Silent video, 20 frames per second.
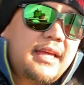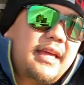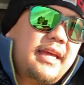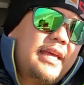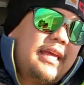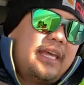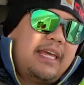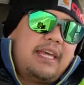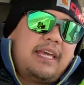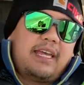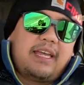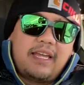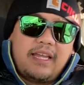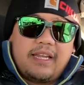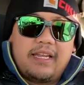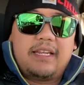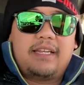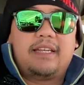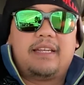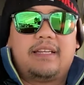
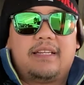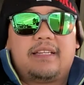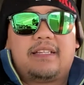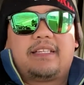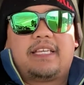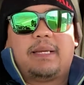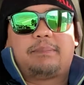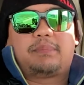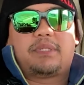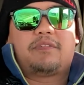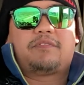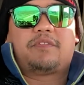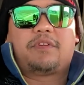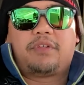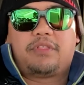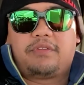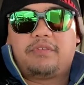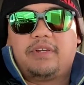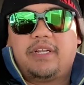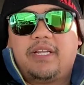and kept it for
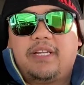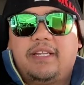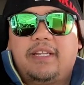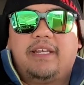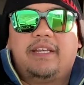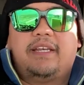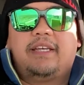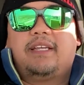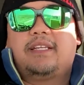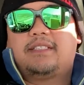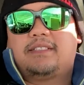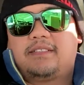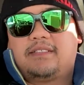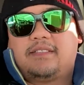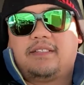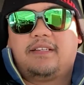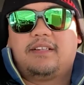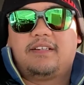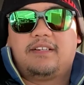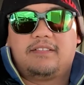3 days.
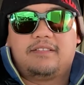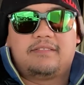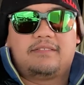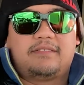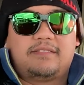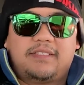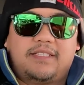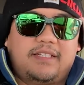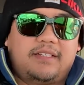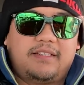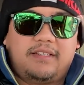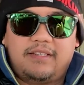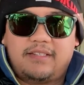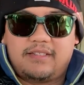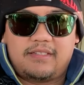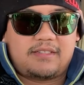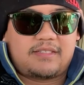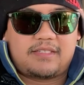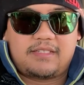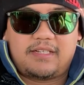You know, did
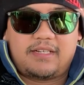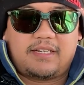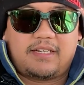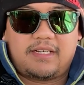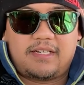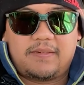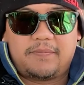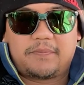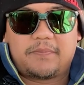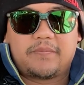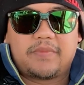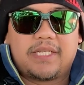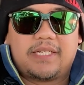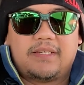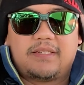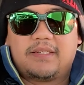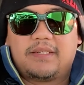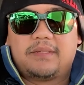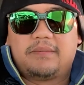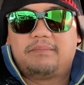his
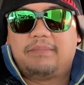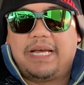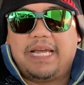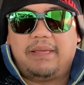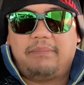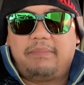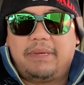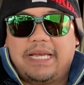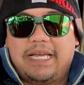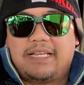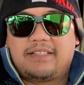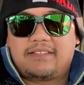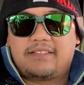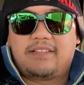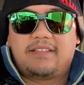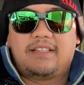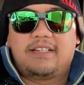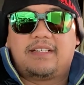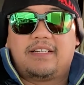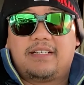bypass
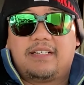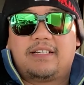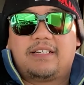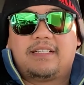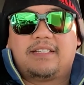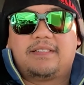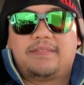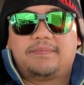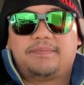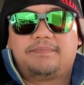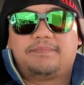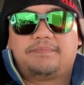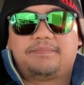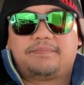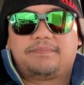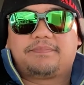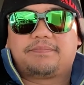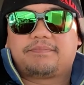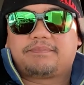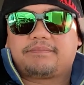the
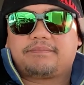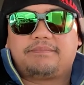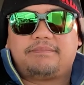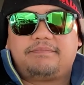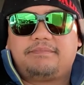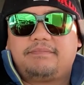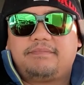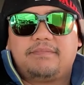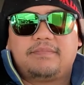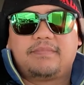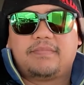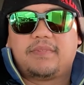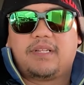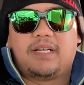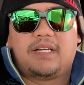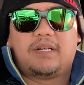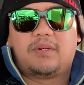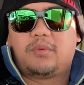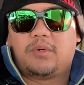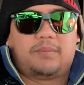
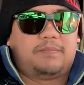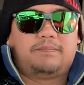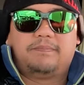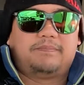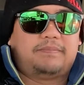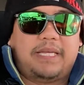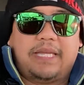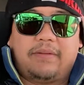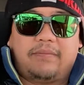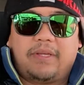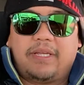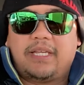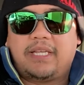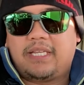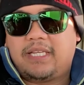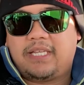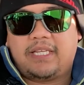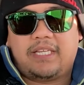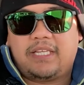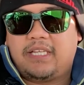well, anyway,
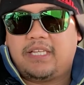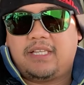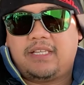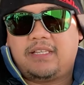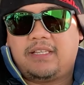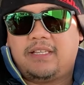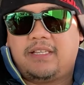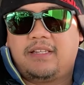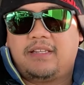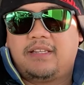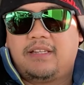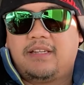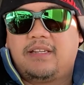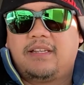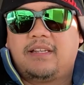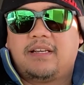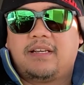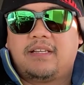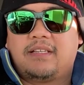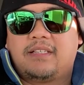he did
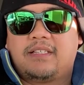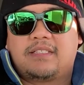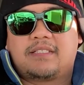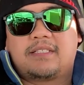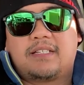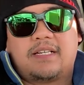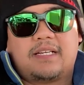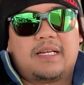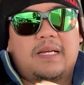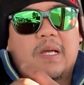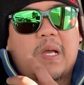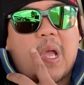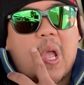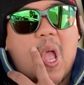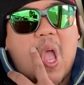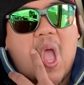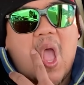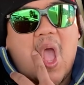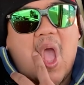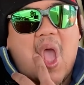his
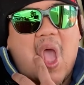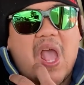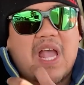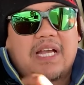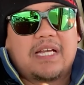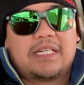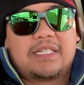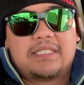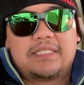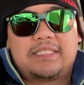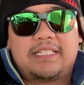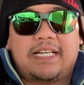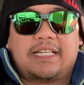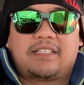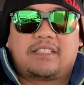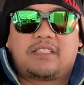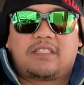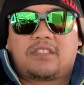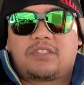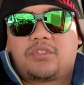
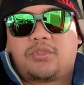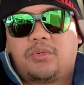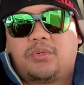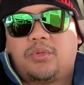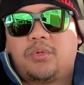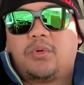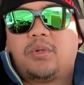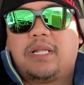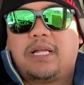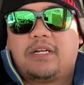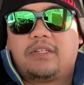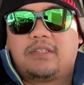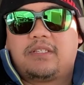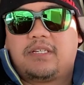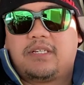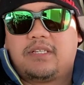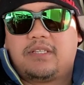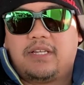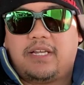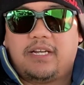tests to rule out
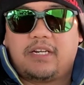the air